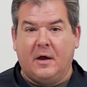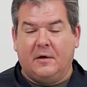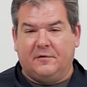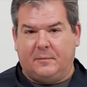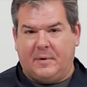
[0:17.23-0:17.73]

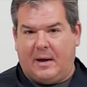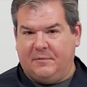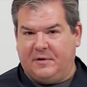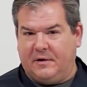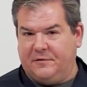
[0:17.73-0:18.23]

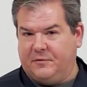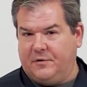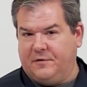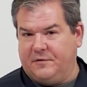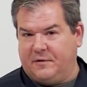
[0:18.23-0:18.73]
Sometimes the
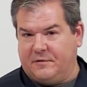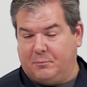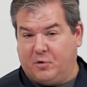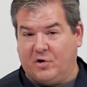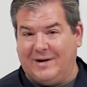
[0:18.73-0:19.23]
hysteresis is
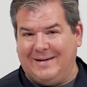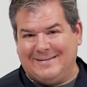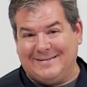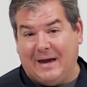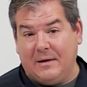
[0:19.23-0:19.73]

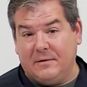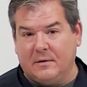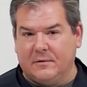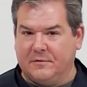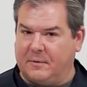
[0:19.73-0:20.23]
preset,
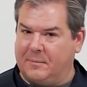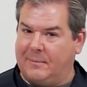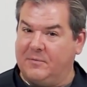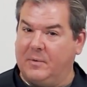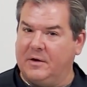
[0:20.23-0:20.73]

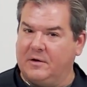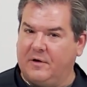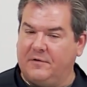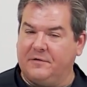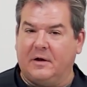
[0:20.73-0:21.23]
sometimes we can
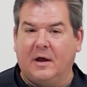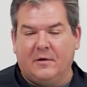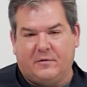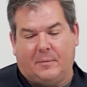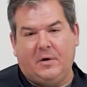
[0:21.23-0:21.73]
adjust it.
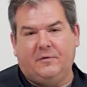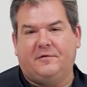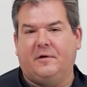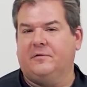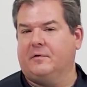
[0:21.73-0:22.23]
So I'm going to use a
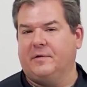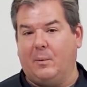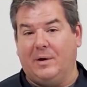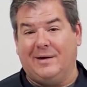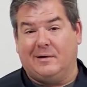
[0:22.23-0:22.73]
sensor
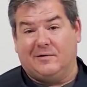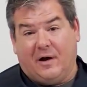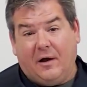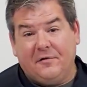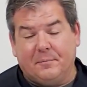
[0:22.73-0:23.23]
that we can
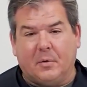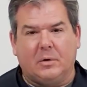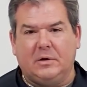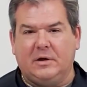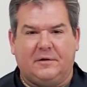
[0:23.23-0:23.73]
adjust, but
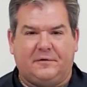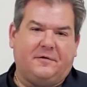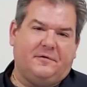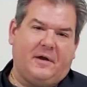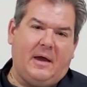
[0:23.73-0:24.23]
really it's the
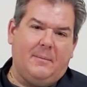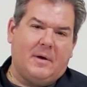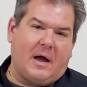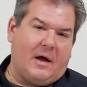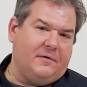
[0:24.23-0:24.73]
same
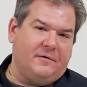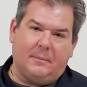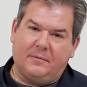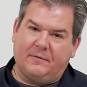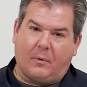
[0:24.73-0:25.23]

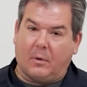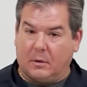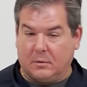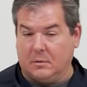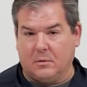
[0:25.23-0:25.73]
concept
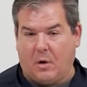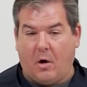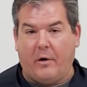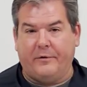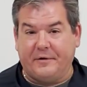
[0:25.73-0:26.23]
for
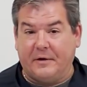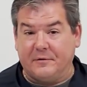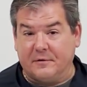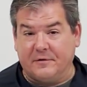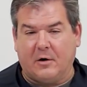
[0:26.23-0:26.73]
all
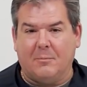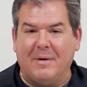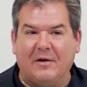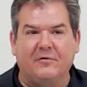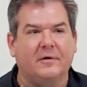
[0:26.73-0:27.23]
sensors that are
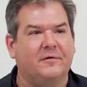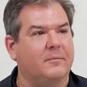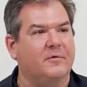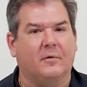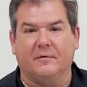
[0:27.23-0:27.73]
measuring
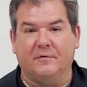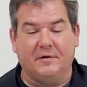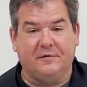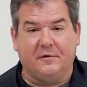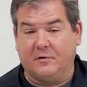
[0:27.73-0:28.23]
some sort of
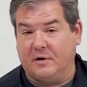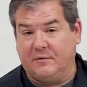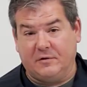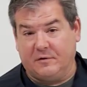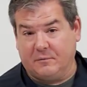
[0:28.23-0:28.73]
distance or
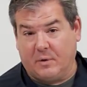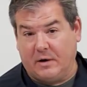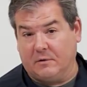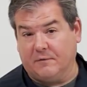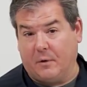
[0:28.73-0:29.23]
even just
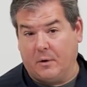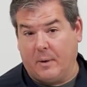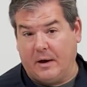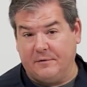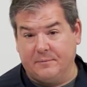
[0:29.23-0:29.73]
regular photo eyes.